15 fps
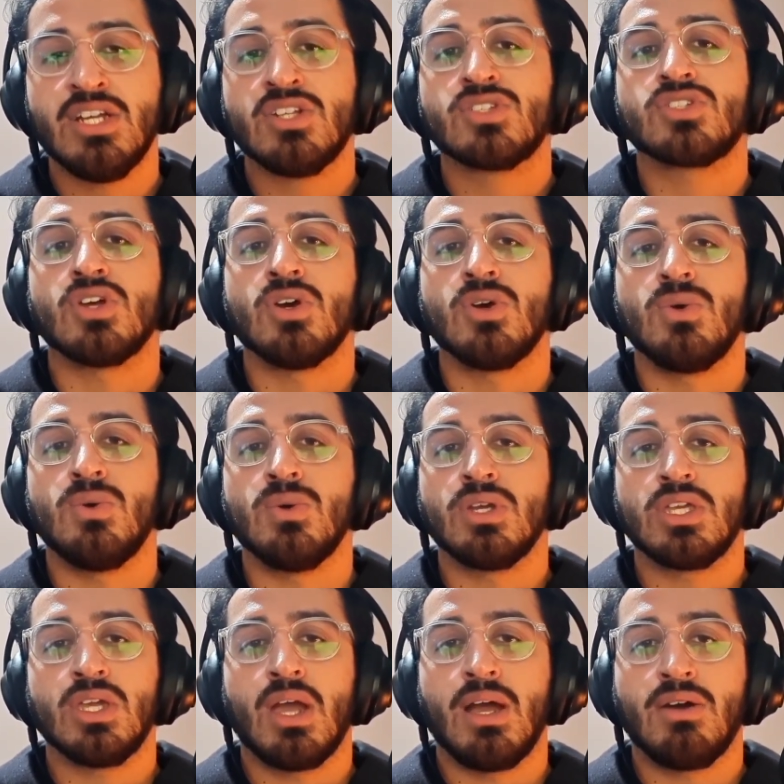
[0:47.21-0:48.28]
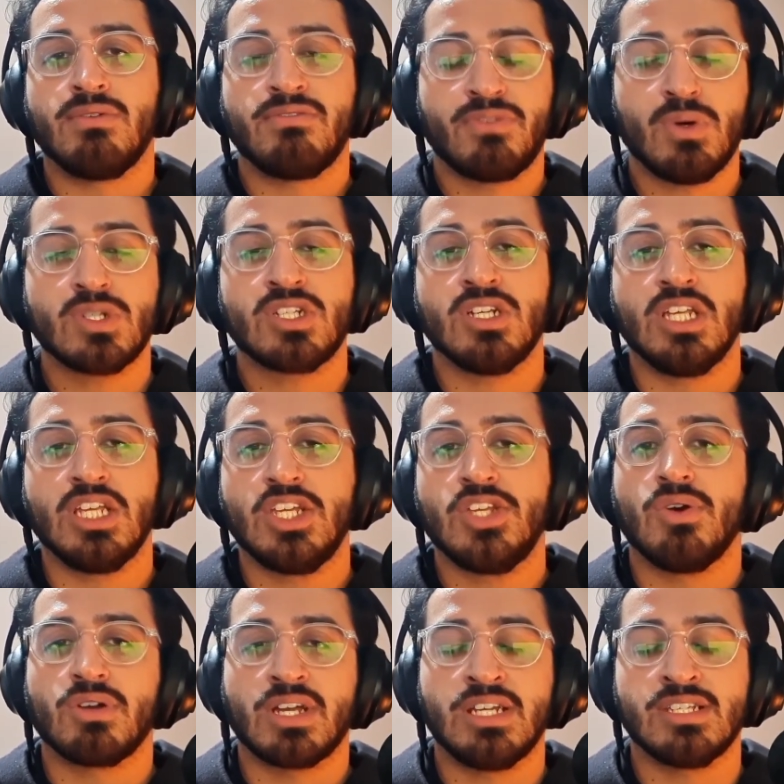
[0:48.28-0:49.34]
So unfortunately, you're
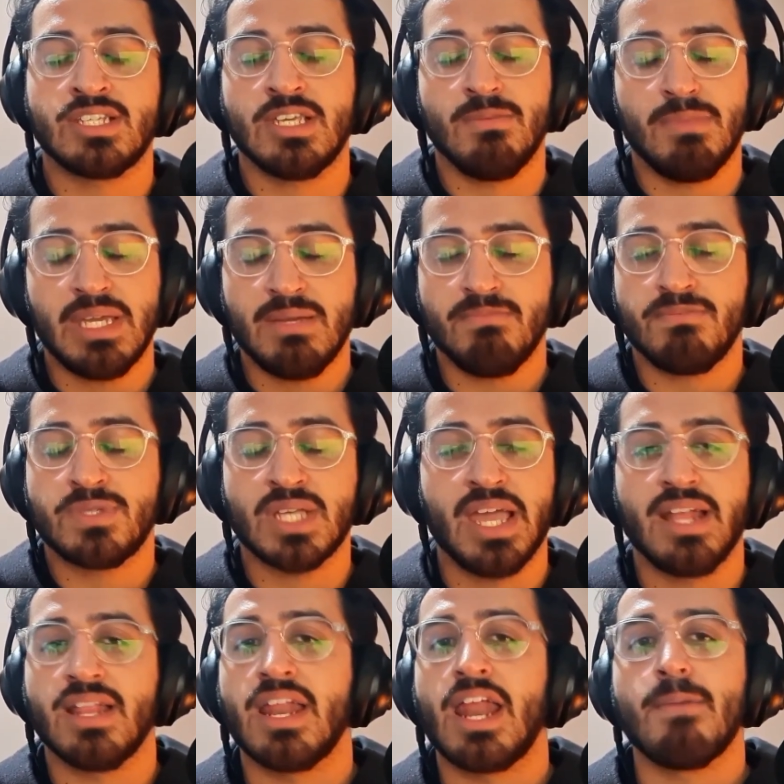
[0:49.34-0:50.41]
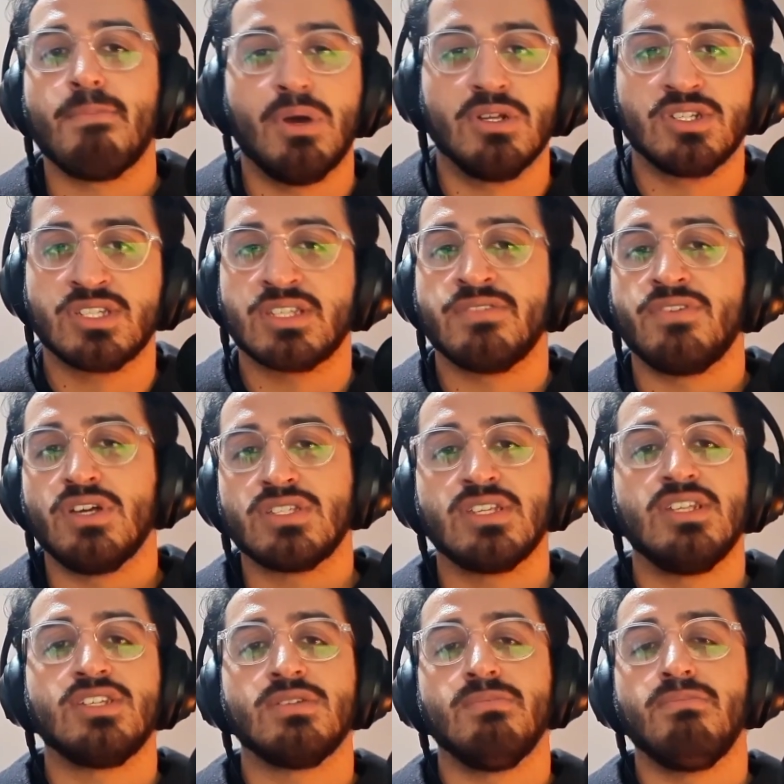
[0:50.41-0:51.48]
not going to see me saying that I purchased the first
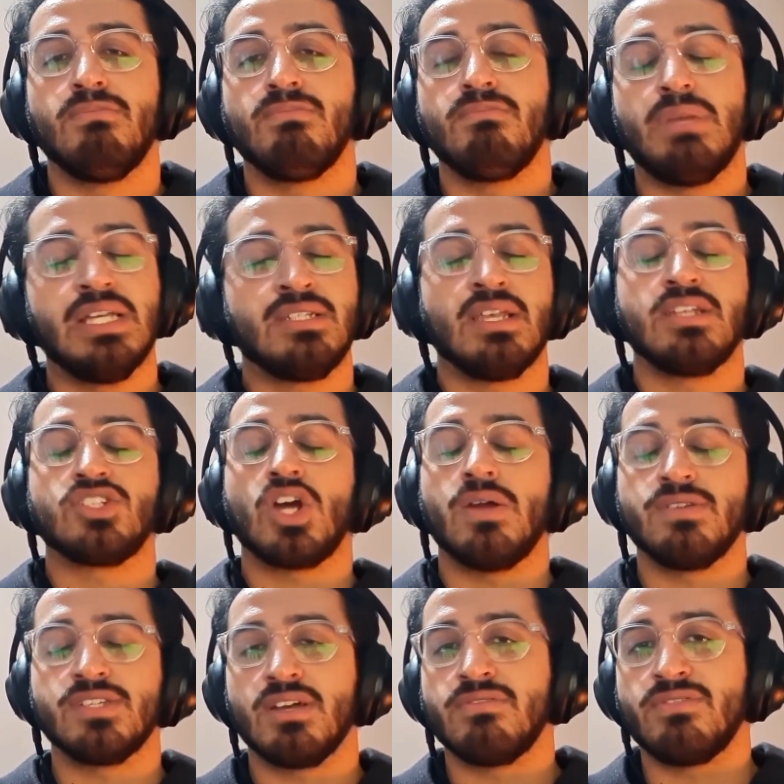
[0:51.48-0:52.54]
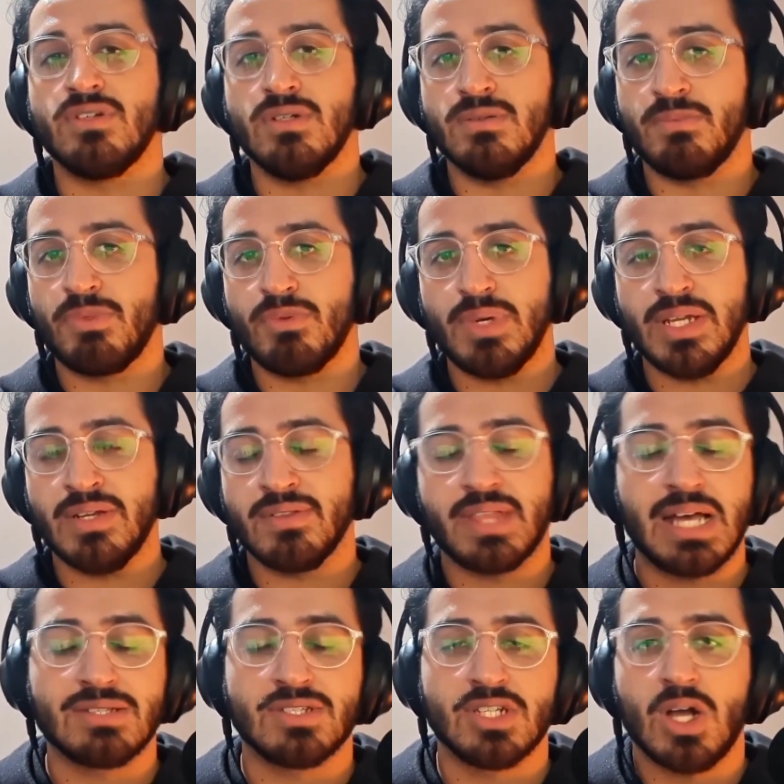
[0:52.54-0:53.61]
edition base set Charizard for
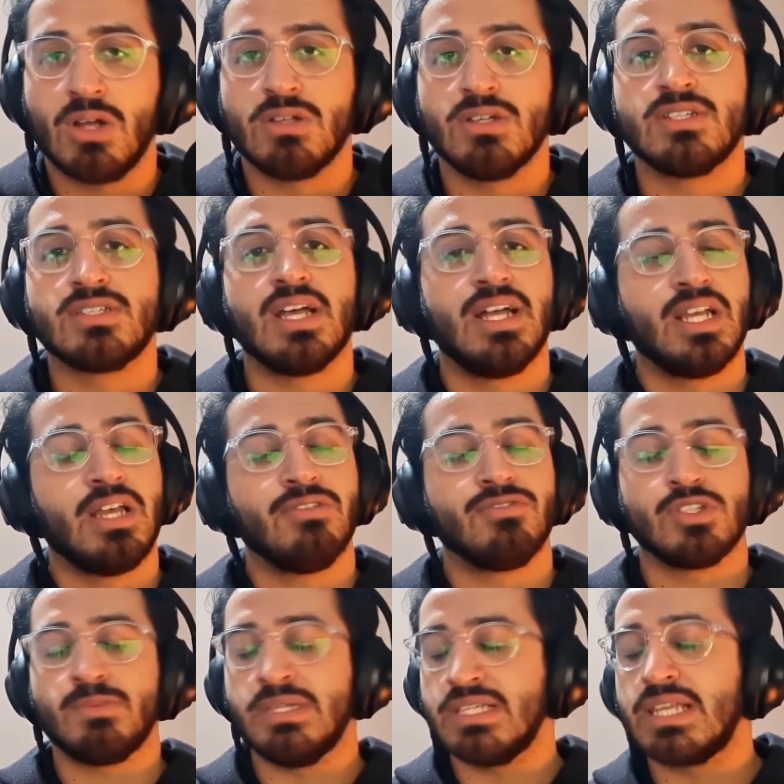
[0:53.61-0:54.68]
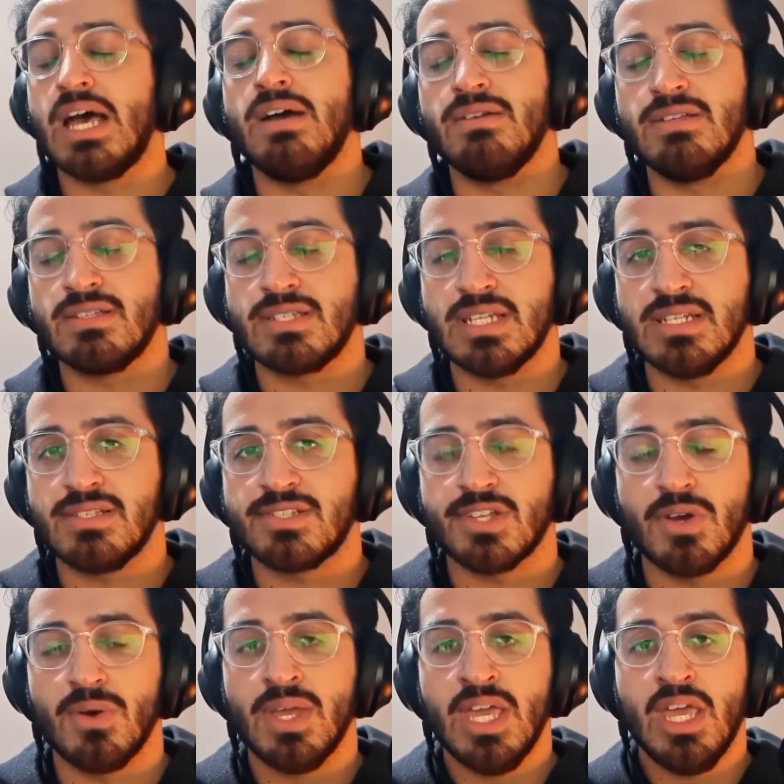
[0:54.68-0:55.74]
$300,000 and I've just been sat on it since.
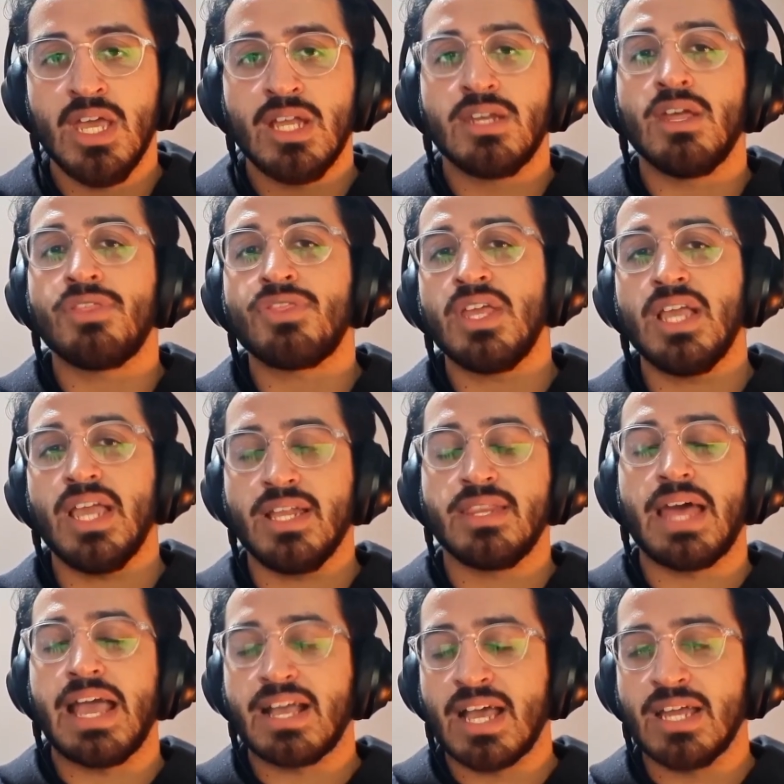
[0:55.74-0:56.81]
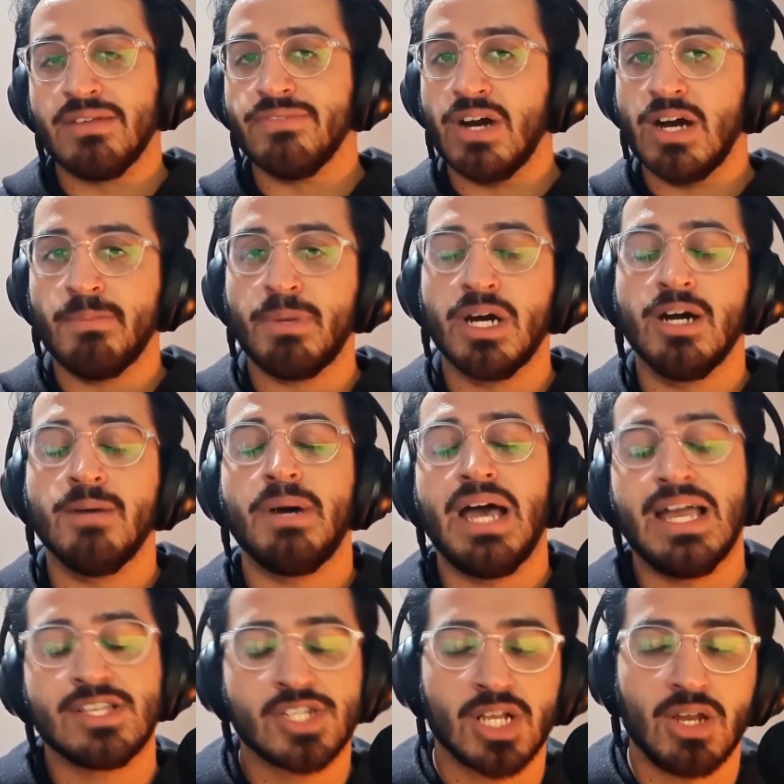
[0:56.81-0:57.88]
So nothing in that kind of upper
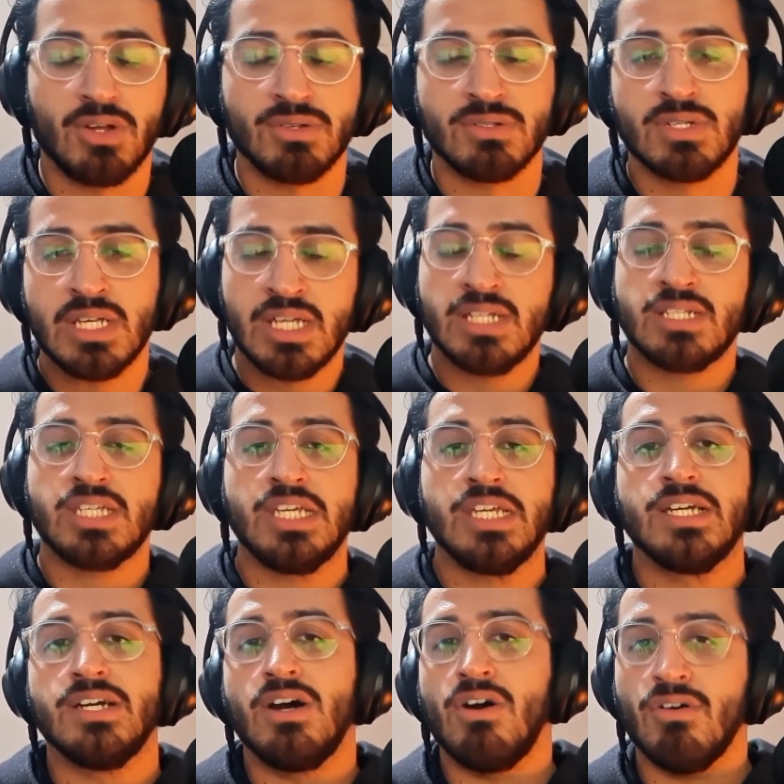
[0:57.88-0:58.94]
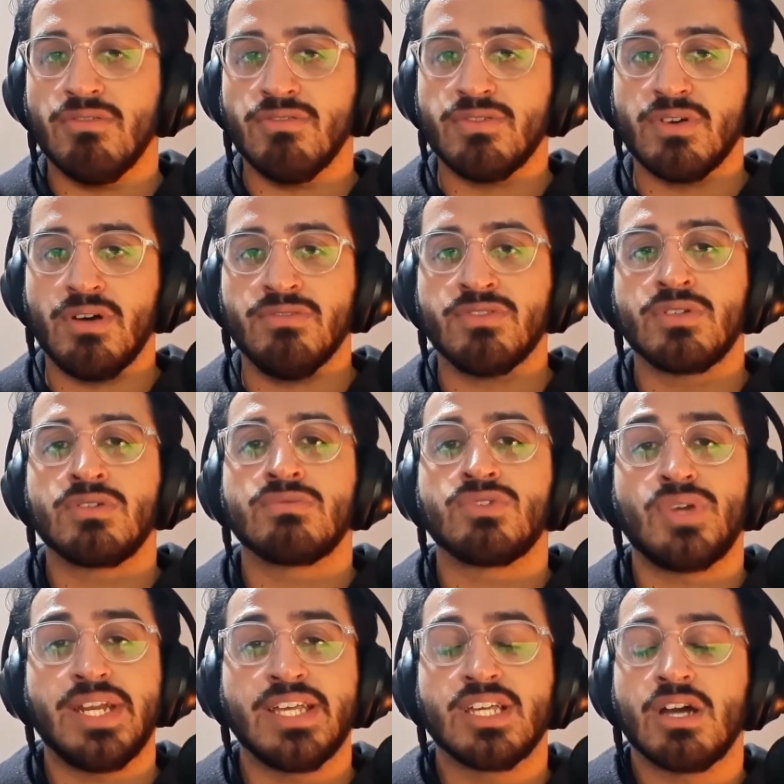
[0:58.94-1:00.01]
echelon tier of
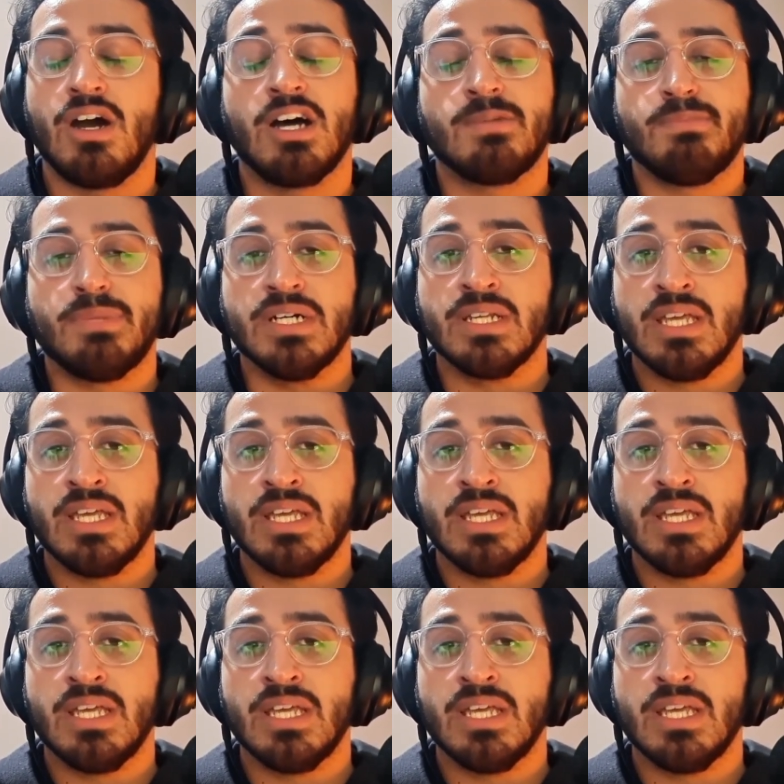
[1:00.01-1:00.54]
trading card, but